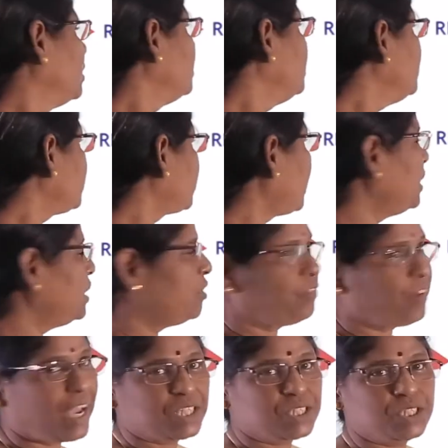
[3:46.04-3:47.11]
this kind of
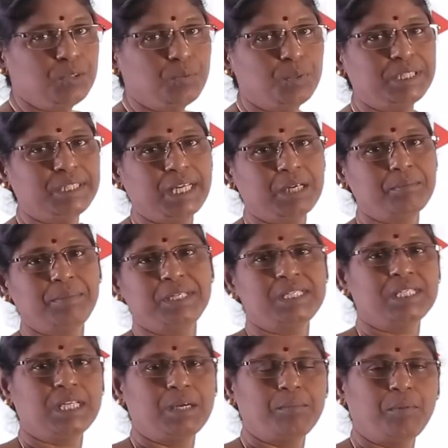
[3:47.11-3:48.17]
action will take
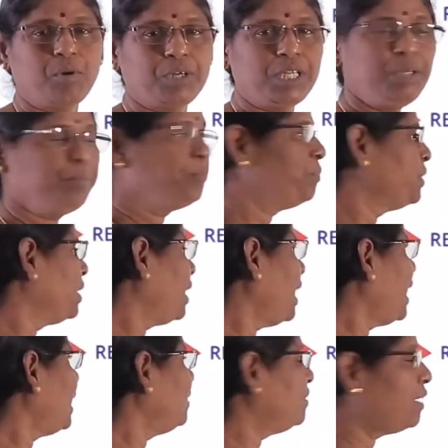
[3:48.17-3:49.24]
place in our body,
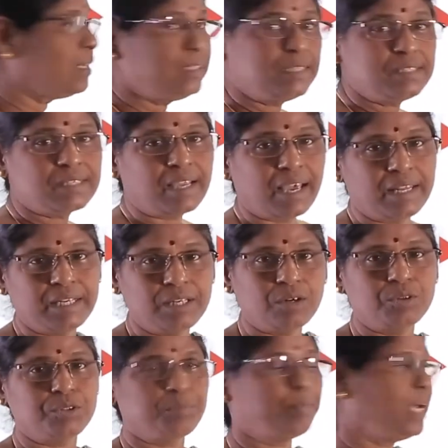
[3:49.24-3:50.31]
and that is carried
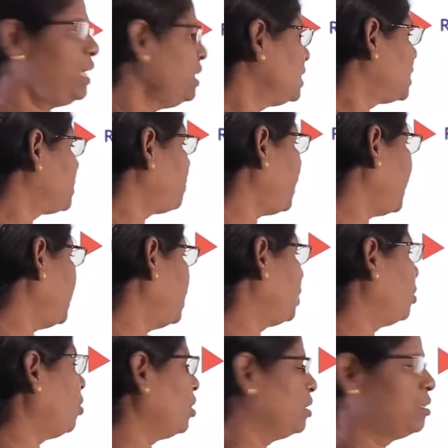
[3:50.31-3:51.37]
out by spinal
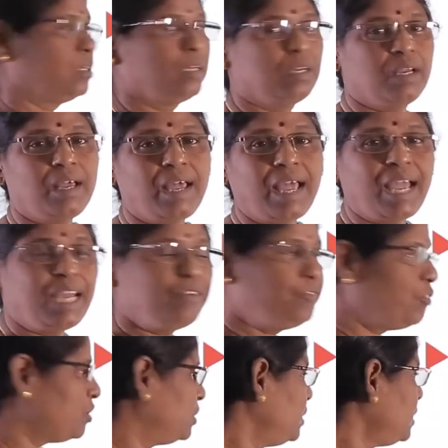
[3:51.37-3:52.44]
cord. And
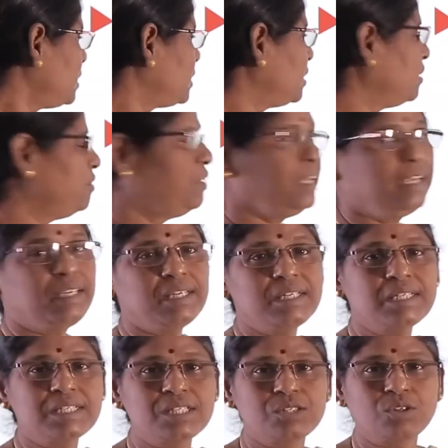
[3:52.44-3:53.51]
for this,
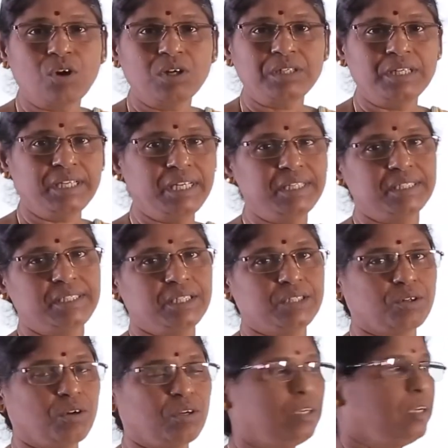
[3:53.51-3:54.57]
thinking is not needed at
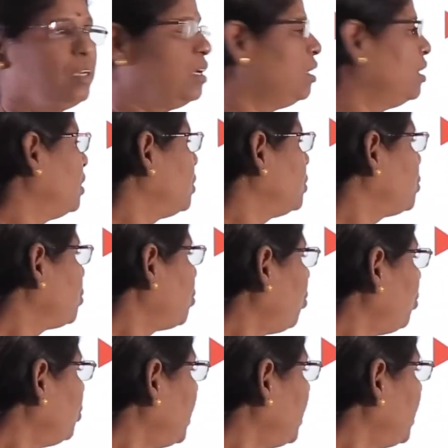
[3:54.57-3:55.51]
all. So